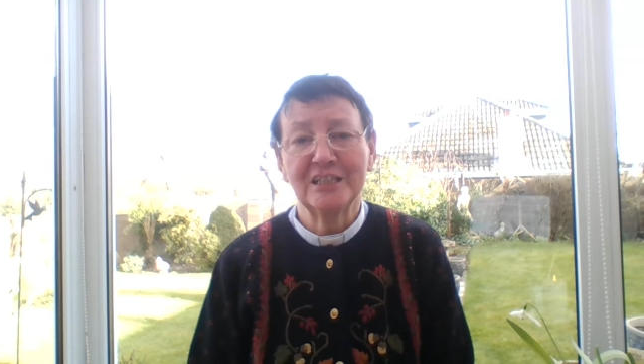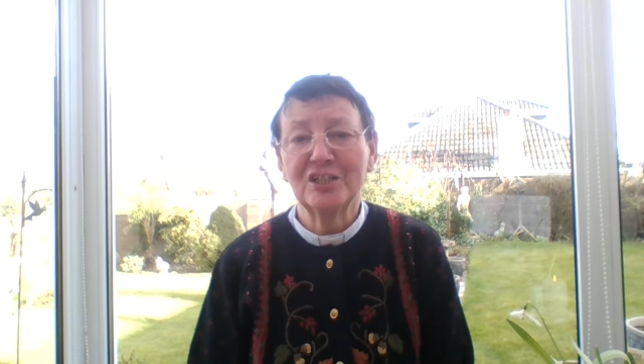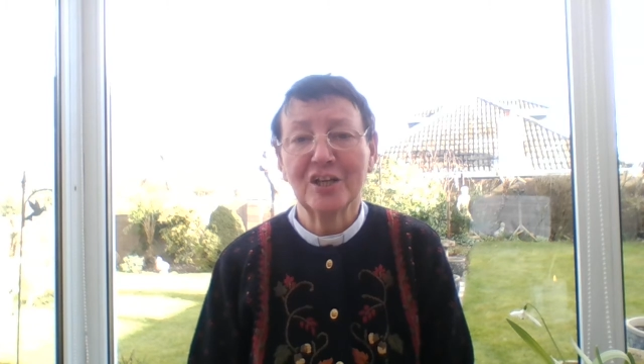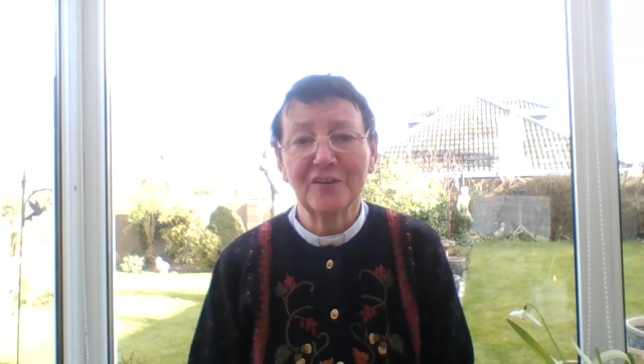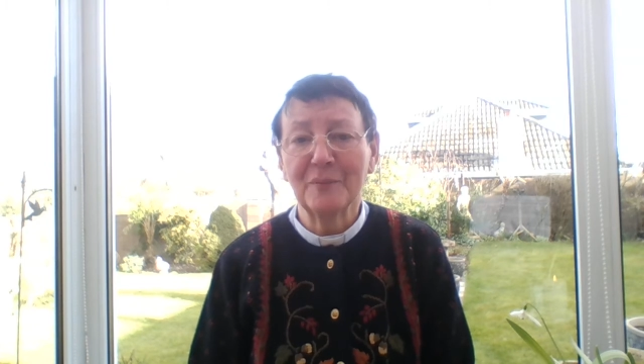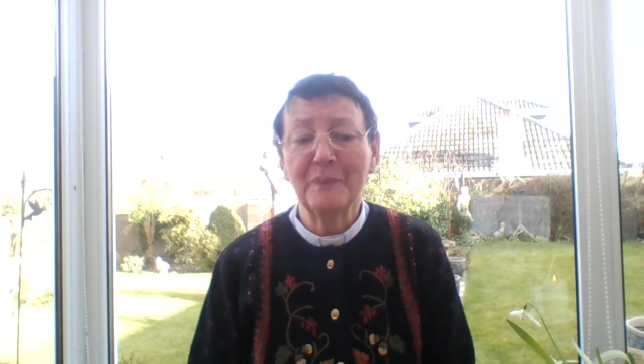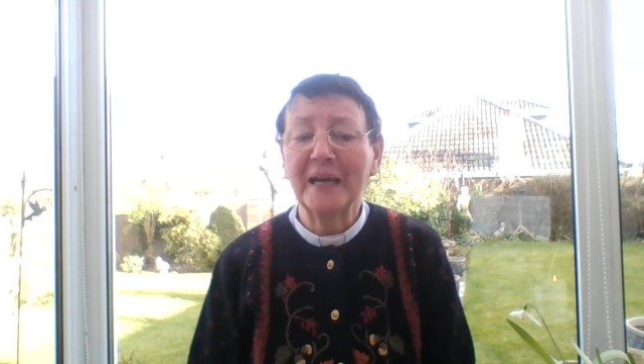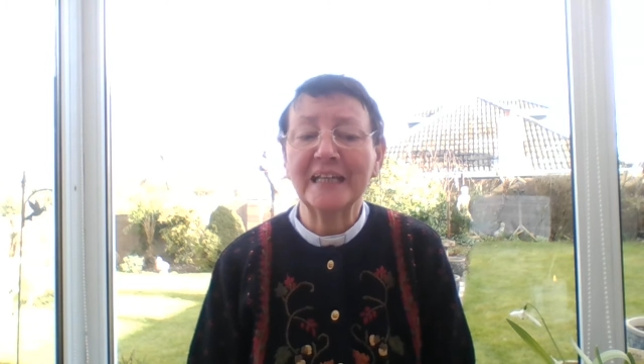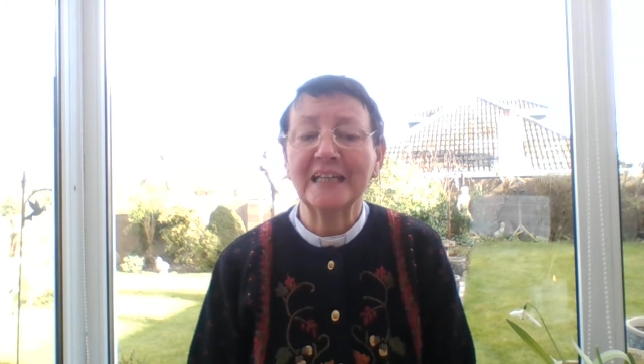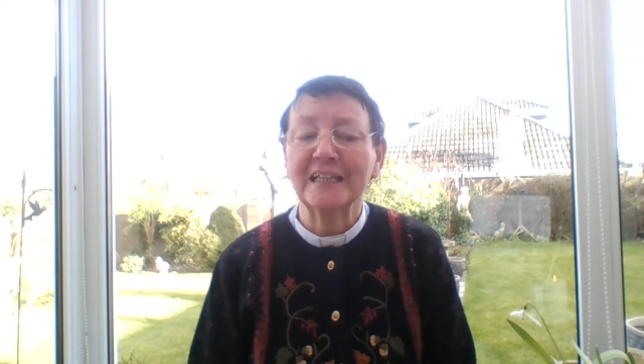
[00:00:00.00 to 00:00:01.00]
each other
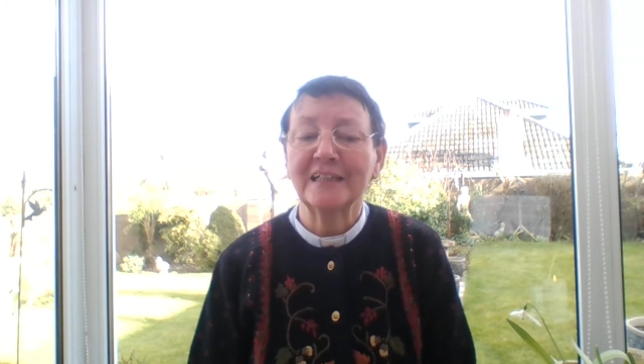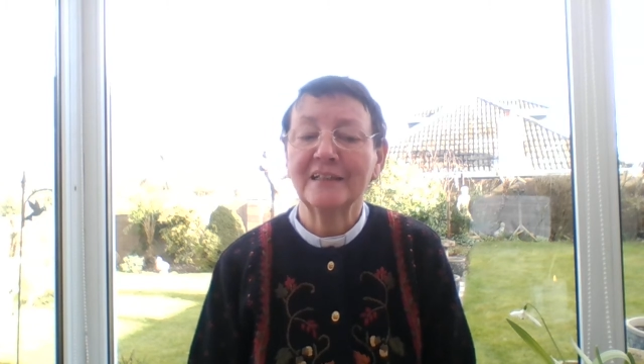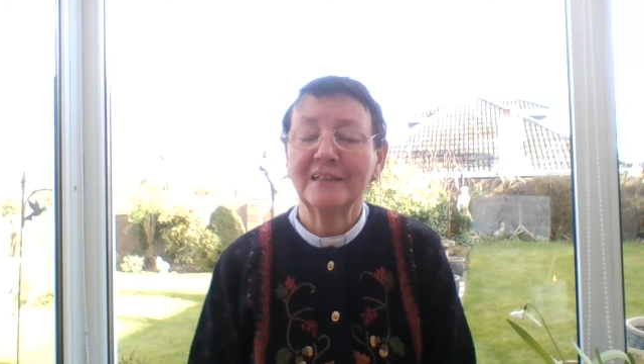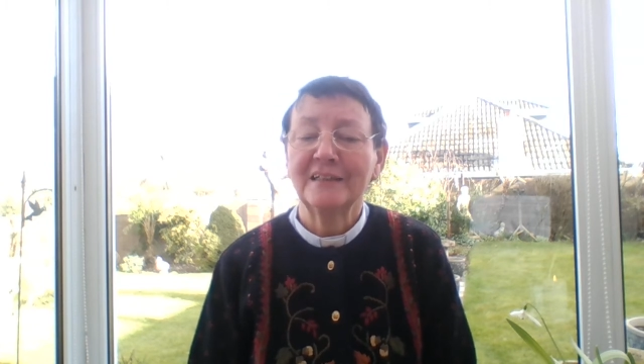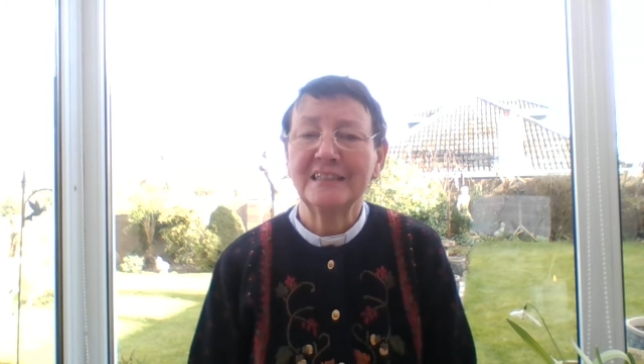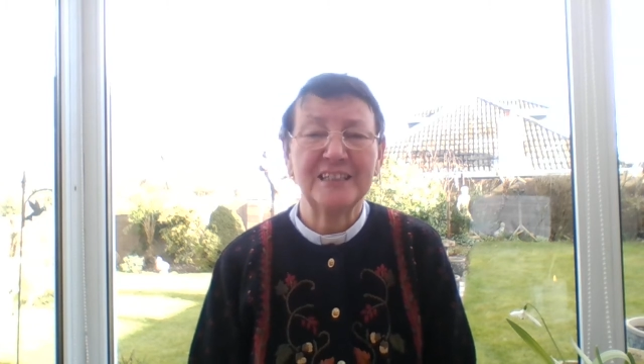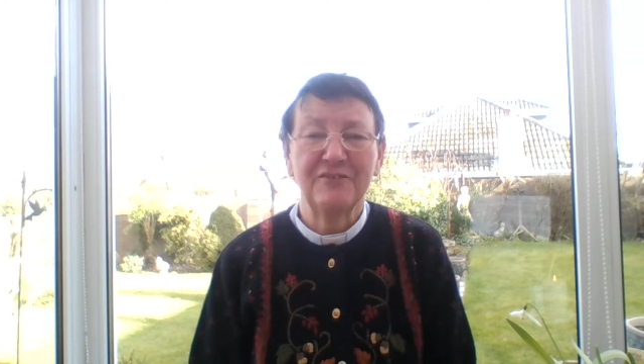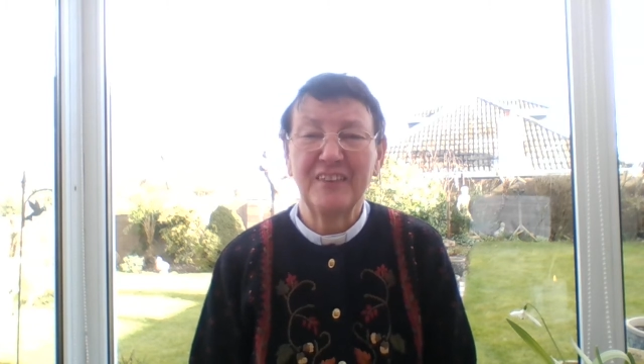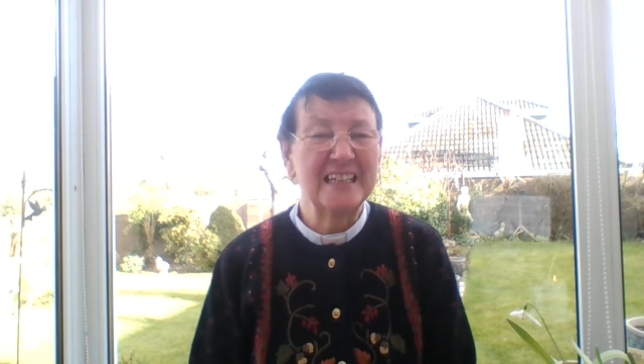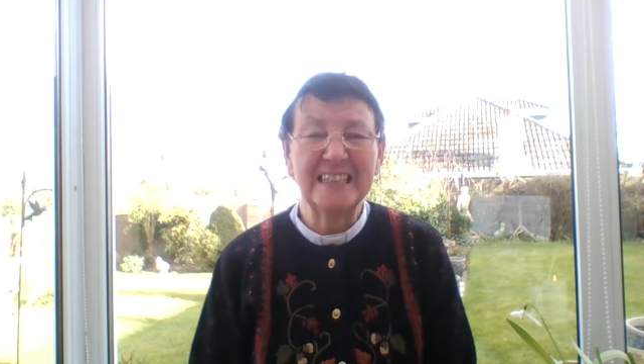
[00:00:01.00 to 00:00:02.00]
badly, as
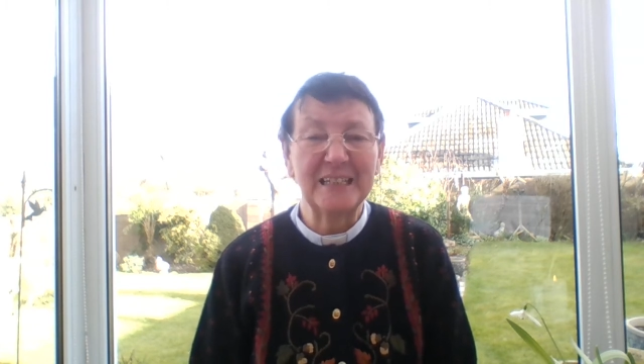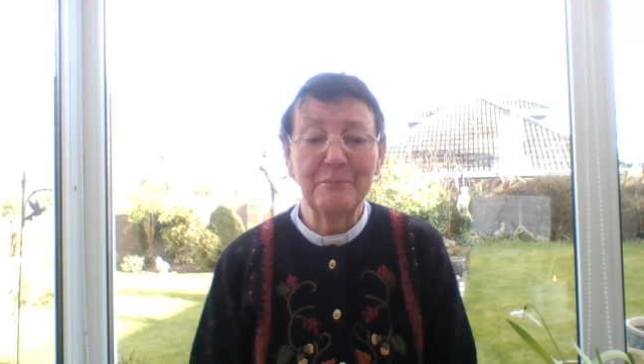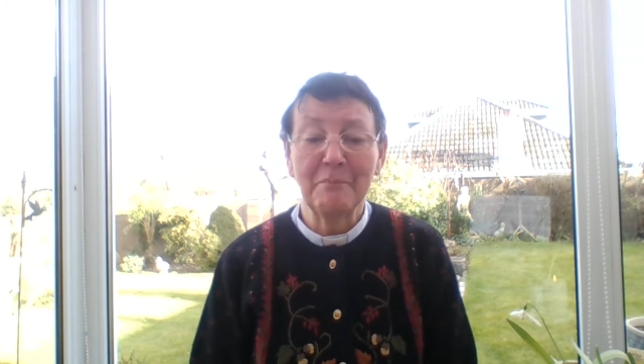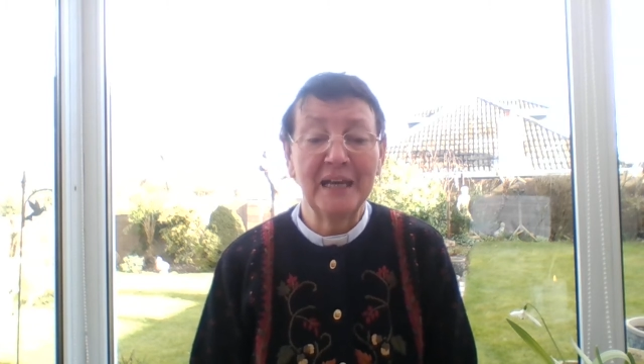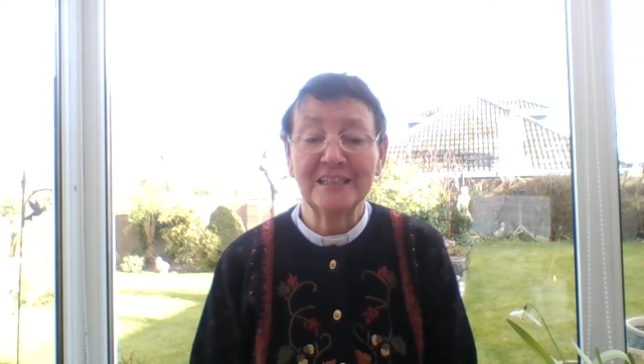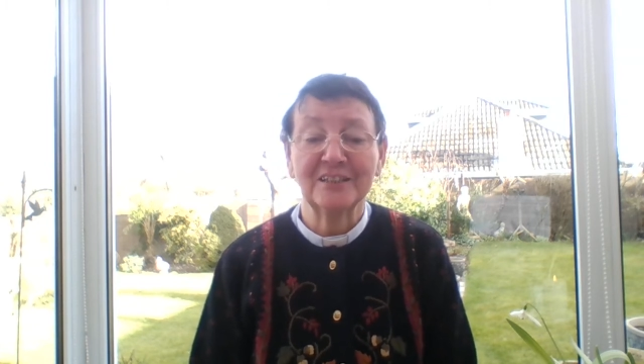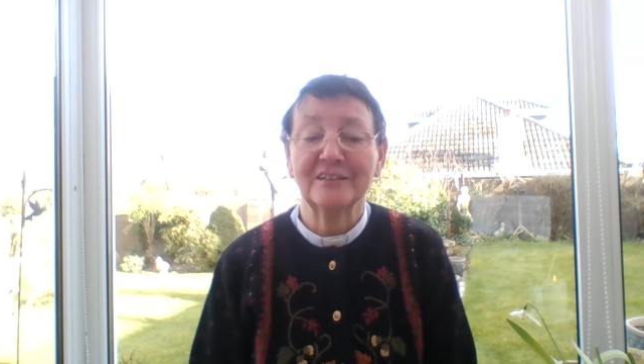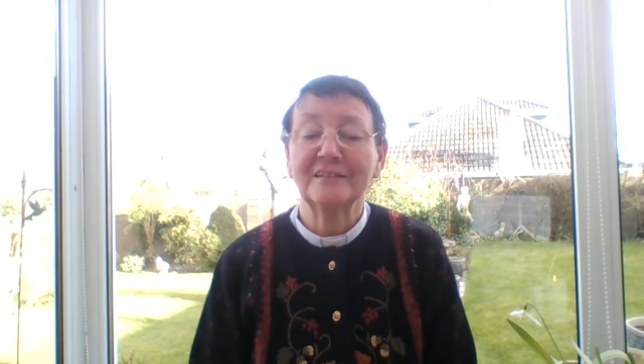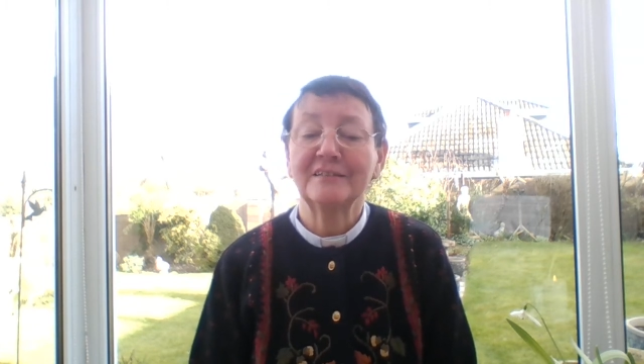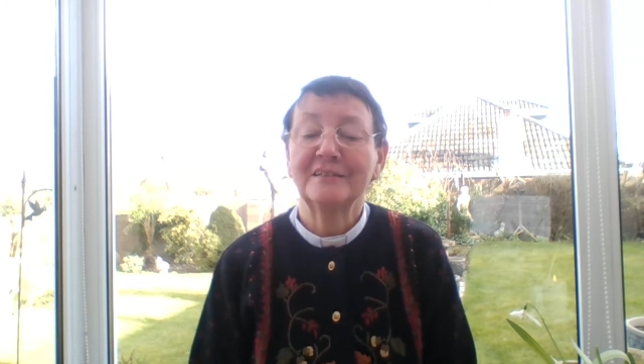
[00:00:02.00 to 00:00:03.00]
if they didn't matter,